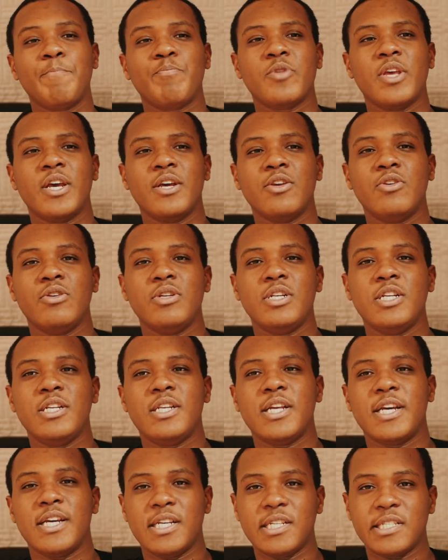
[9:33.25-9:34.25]
yeah,
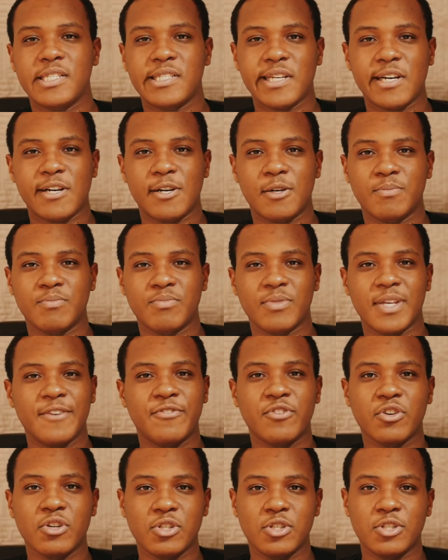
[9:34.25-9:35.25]
UNiDAYS. Um,
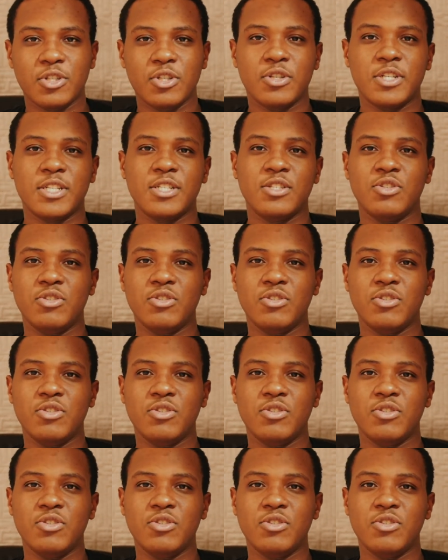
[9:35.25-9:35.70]
if you're a student,